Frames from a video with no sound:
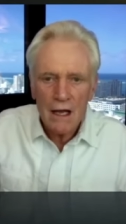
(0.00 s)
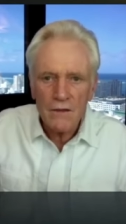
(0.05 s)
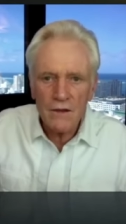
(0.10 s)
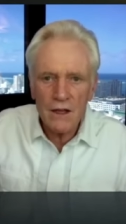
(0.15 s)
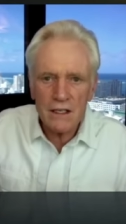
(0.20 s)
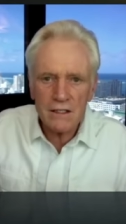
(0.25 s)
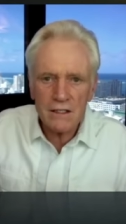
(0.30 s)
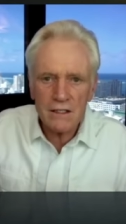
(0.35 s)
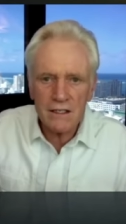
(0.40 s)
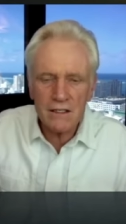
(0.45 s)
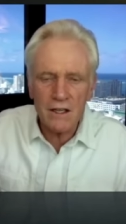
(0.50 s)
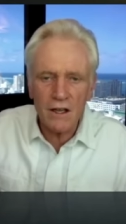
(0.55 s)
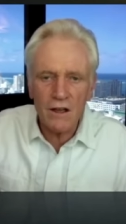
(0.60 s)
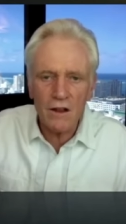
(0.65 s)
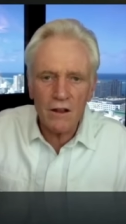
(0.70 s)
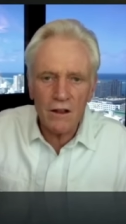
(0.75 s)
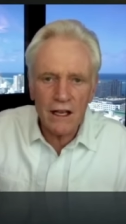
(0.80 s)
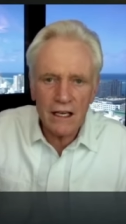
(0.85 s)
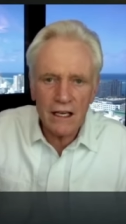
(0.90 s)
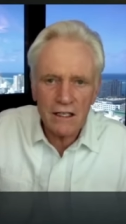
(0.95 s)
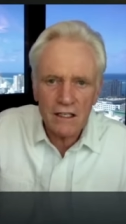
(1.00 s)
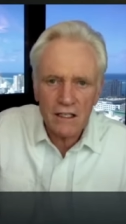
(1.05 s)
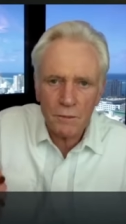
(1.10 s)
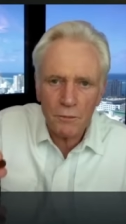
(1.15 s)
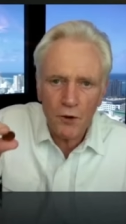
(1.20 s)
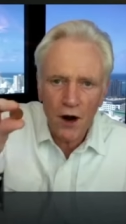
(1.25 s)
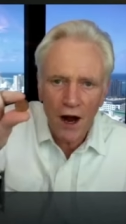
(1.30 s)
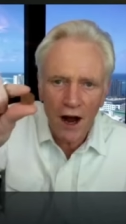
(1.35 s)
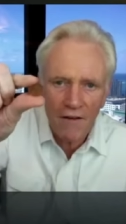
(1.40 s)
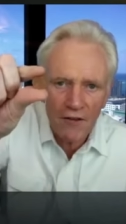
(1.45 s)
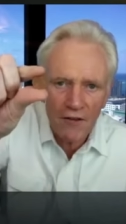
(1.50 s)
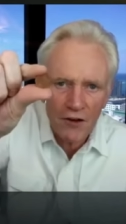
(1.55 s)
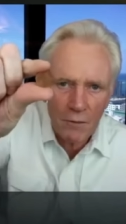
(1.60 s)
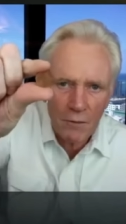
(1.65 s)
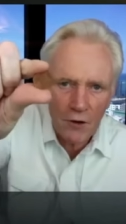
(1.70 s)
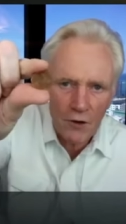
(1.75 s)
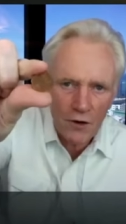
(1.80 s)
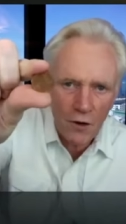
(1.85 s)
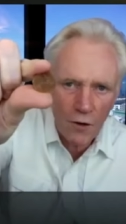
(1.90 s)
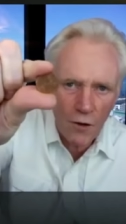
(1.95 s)
This is the least
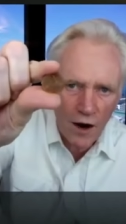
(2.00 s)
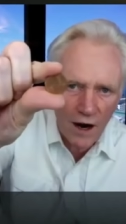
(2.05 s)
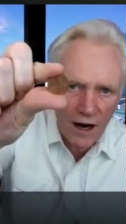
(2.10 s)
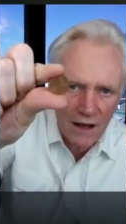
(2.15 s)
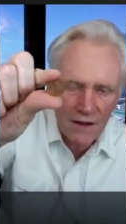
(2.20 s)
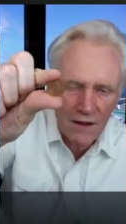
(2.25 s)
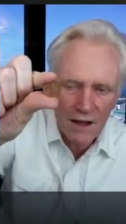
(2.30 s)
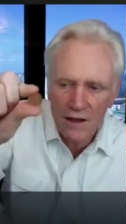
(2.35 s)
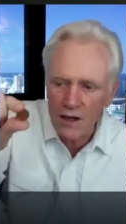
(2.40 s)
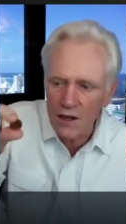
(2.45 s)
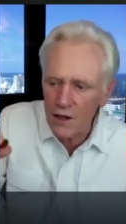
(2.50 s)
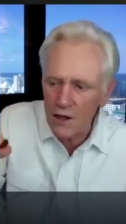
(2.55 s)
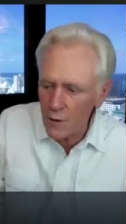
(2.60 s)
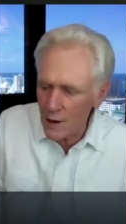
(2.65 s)
profitable coin that the